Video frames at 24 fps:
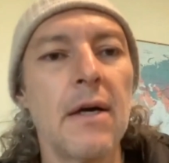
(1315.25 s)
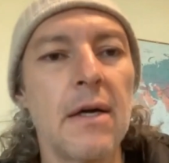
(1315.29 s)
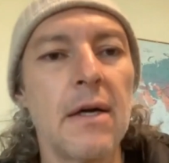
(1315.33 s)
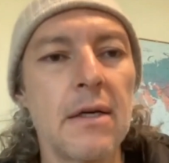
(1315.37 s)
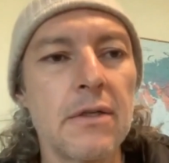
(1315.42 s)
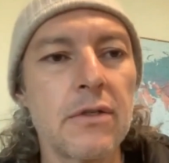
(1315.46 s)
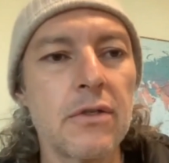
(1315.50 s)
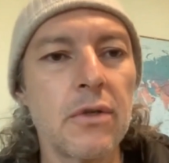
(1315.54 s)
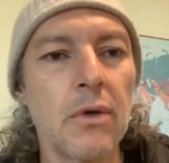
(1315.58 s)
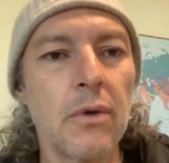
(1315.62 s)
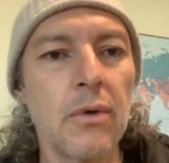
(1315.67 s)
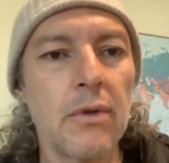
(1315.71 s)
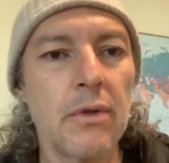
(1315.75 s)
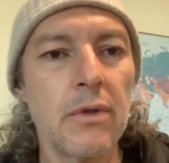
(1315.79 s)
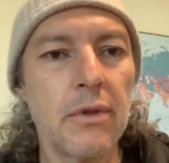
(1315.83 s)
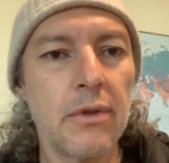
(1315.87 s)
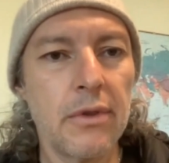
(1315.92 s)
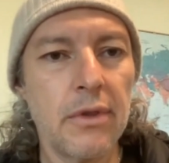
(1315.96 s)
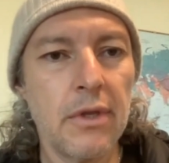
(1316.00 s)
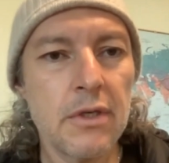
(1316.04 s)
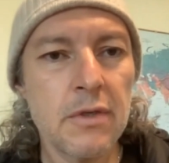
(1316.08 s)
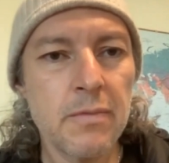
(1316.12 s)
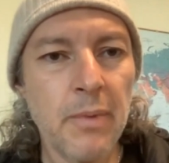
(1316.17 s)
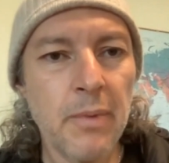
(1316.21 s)
So
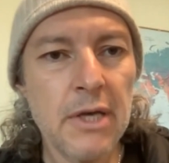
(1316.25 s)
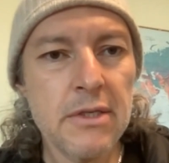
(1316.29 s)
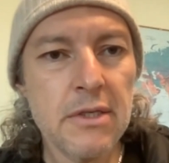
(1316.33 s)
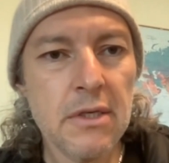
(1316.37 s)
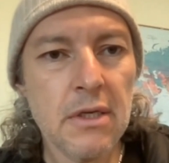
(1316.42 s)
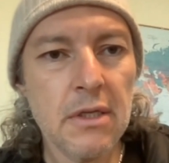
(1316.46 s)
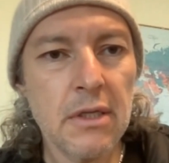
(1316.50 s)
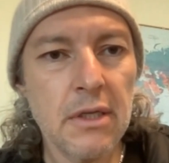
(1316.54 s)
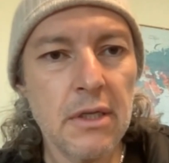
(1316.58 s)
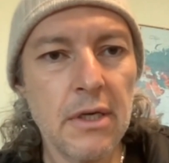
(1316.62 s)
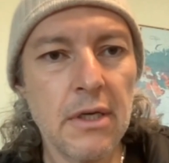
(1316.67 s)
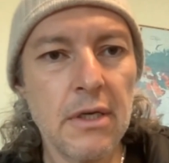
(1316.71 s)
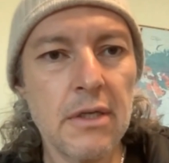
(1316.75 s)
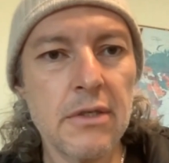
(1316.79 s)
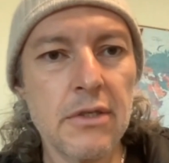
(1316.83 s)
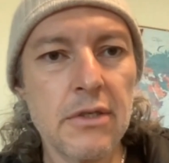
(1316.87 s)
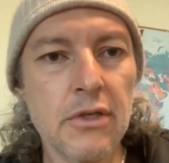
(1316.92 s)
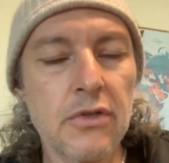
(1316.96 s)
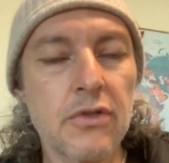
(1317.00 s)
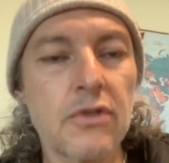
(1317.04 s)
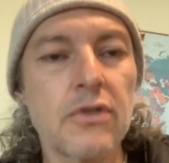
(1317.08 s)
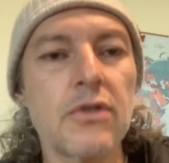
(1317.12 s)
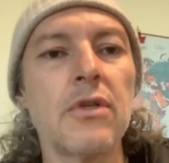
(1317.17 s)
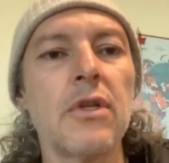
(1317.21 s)
this basically is
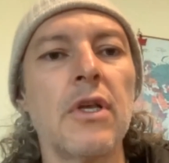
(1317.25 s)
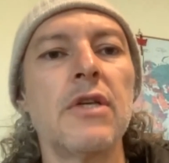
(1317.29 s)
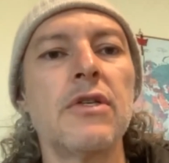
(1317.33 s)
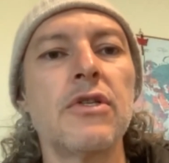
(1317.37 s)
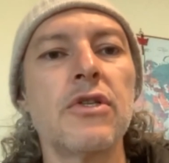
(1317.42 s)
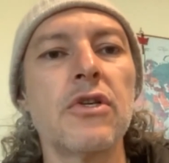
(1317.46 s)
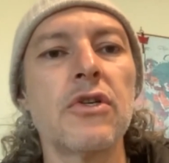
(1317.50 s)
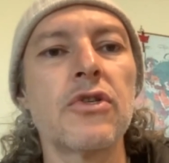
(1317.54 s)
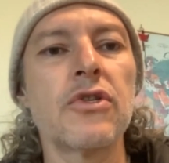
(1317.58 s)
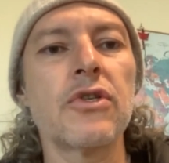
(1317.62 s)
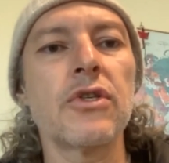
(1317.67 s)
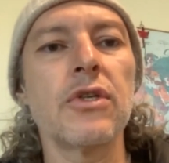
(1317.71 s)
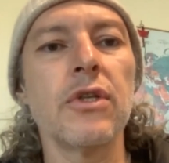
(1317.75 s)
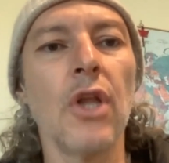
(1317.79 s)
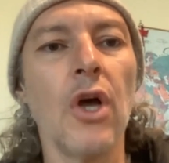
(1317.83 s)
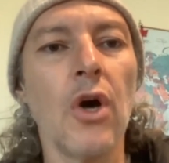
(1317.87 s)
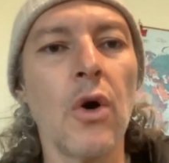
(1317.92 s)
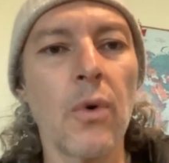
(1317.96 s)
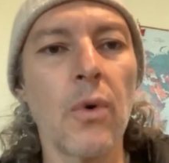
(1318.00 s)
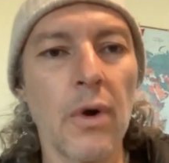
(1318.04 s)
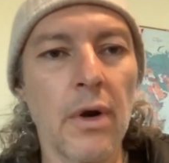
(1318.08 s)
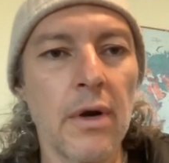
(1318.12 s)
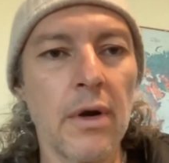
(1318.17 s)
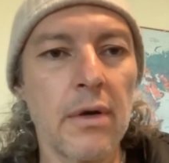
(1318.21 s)
just
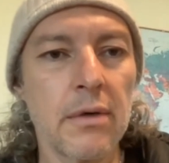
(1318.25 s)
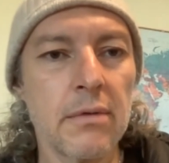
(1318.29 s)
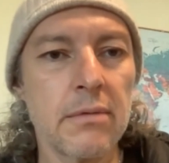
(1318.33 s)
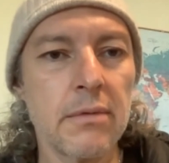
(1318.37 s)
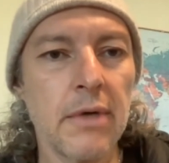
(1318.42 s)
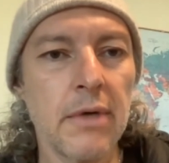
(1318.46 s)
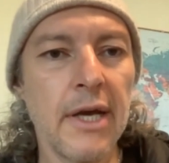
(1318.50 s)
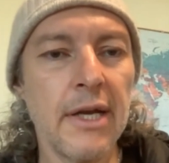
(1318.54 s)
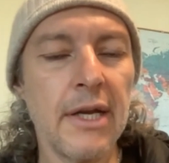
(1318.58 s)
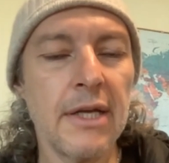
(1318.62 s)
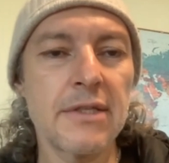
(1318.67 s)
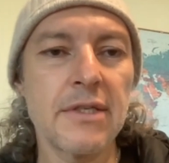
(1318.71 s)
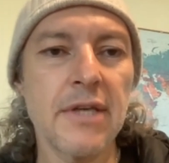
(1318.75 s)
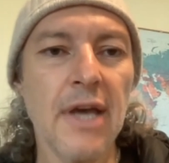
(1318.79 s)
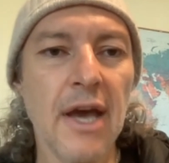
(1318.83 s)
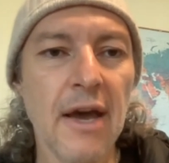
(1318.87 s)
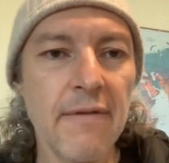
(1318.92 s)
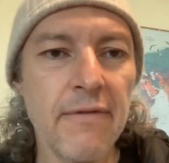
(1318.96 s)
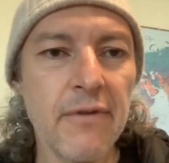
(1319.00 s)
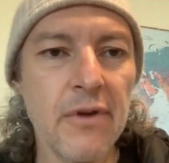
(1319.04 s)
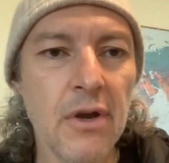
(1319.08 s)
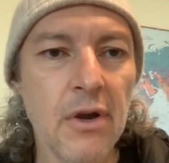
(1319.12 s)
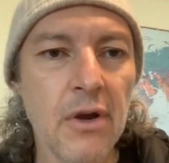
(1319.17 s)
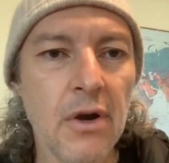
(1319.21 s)
slower, right? It's
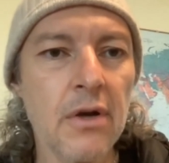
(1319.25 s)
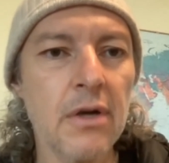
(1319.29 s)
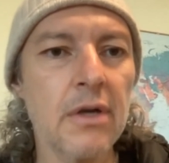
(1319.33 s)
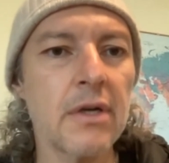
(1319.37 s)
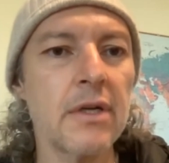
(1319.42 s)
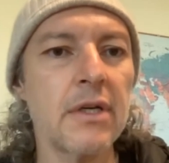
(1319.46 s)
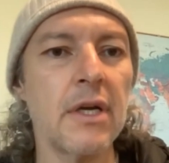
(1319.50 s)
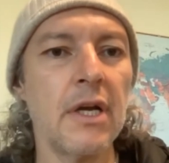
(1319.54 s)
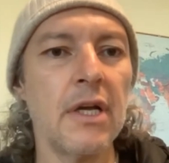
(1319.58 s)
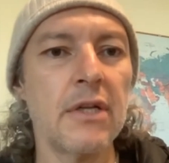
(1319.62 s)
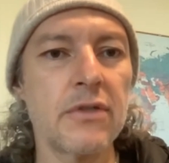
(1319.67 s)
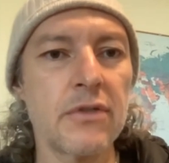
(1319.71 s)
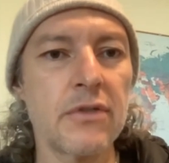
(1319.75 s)
heavier, it's